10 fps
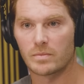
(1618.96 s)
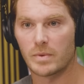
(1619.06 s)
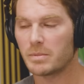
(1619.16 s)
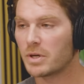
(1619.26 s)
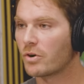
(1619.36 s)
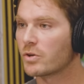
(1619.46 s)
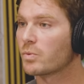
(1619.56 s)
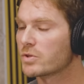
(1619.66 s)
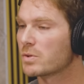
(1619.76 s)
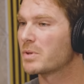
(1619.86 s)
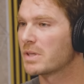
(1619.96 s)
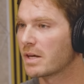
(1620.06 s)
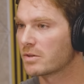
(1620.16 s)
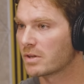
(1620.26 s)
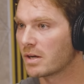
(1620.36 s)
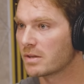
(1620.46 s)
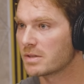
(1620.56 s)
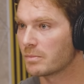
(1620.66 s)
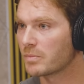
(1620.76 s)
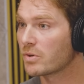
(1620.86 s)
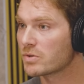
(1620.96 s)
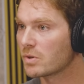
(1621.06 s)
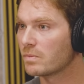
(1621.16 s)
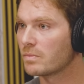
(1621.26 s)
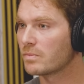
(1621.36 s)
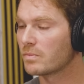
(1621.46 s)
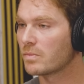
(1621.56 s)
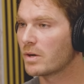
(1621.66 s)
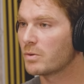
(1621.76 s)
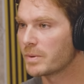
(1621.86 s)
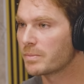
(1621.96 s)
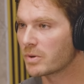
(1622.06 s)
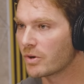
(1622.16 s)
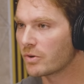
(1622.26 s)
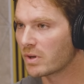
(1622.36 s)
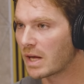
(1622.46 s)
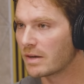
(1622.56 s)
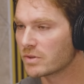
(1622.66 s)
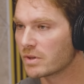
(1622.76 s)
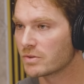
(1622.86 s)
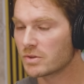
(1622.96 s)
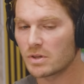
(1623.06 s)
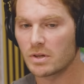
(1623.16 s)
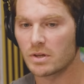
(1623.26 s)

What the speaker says: Maybe an artist wants to protect their content, but also, why do people go to live shows?